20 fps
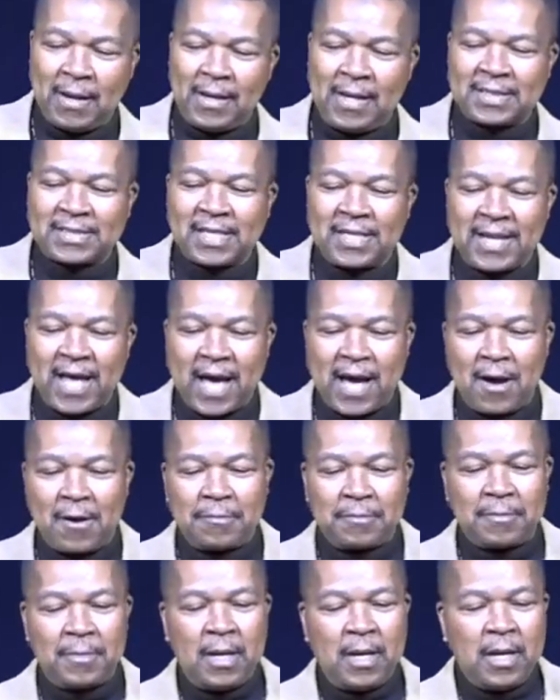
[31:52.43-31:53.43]
Listen
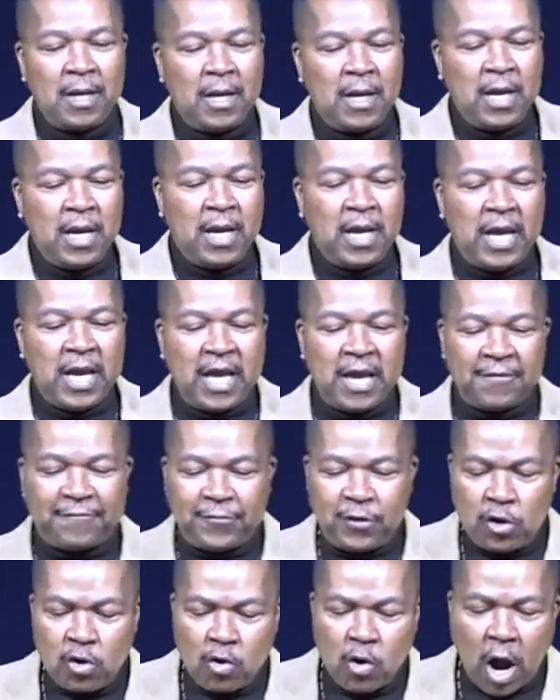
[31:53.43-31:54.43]
now,
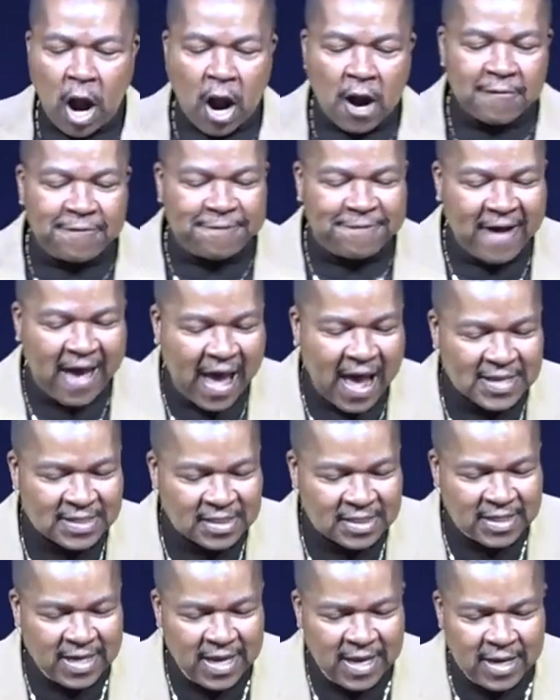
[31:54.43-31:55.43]
if you are
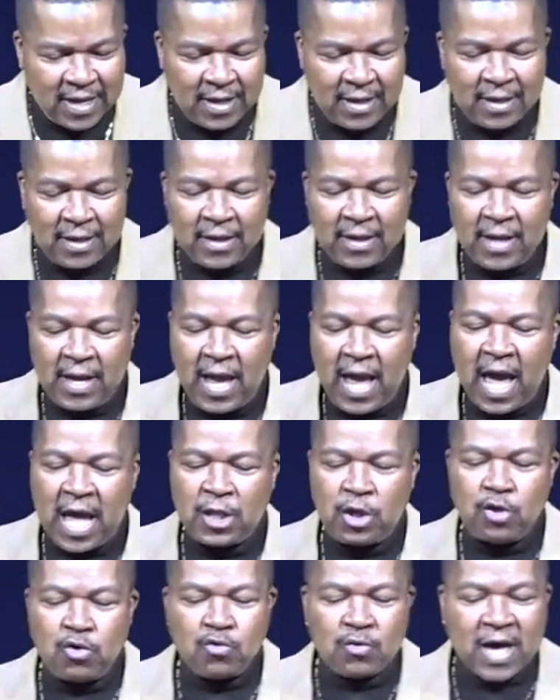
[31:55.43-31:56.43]
fasting
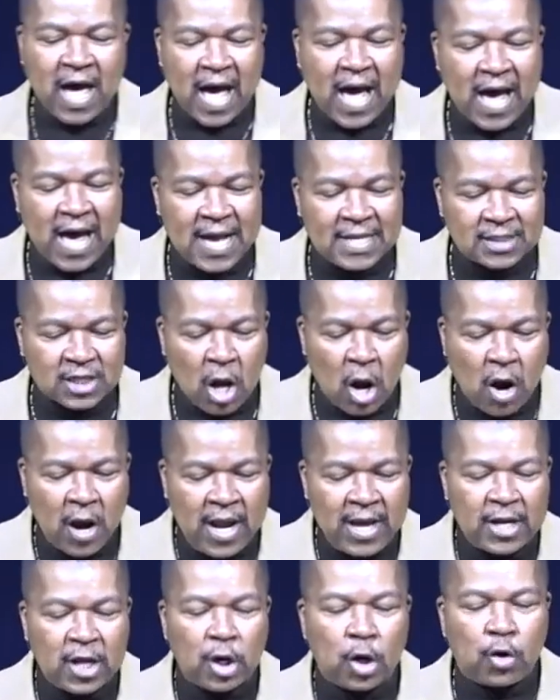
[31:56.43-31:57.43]
and you guys are
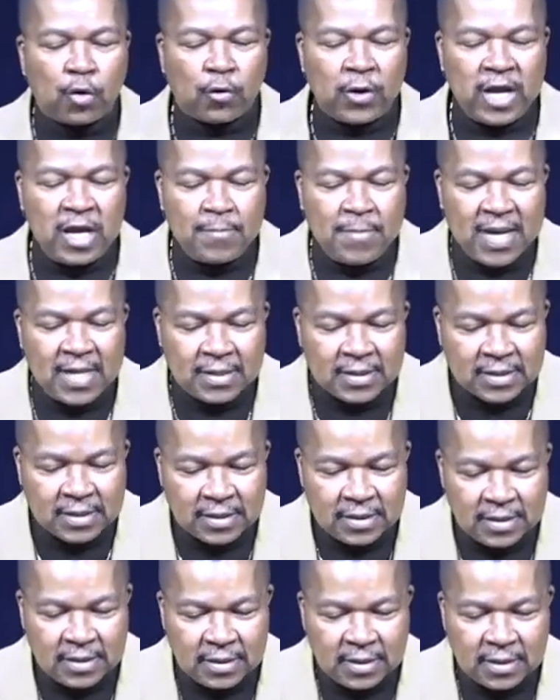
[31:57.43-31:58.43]
in
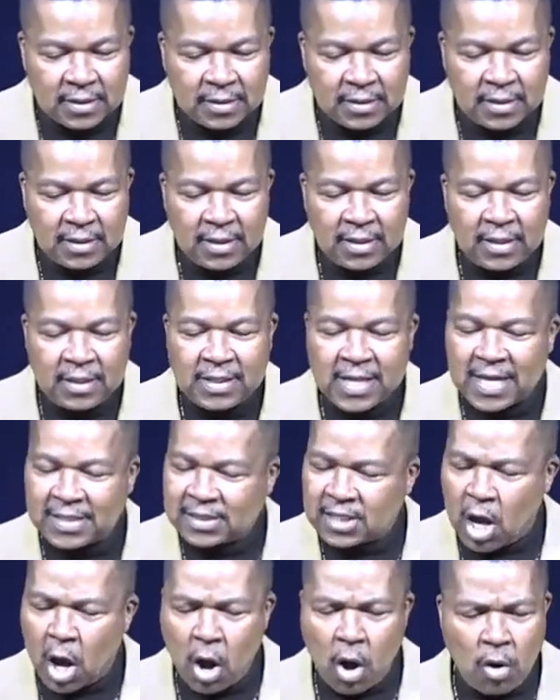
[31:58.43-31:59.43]
agreement,
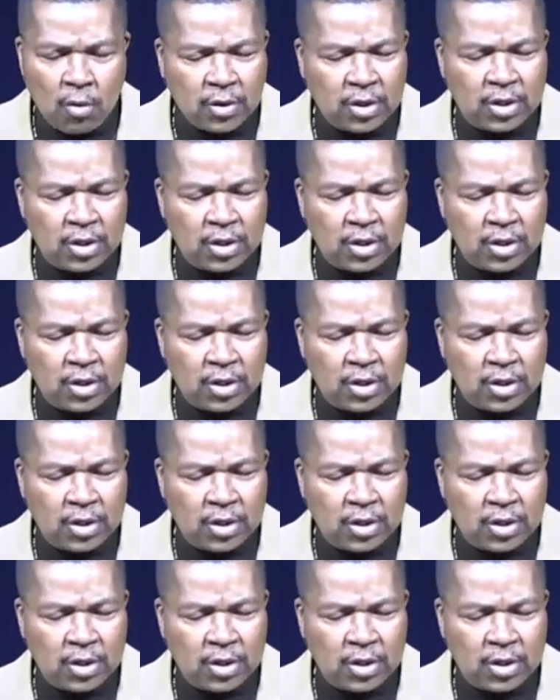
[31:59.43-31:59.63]
that's all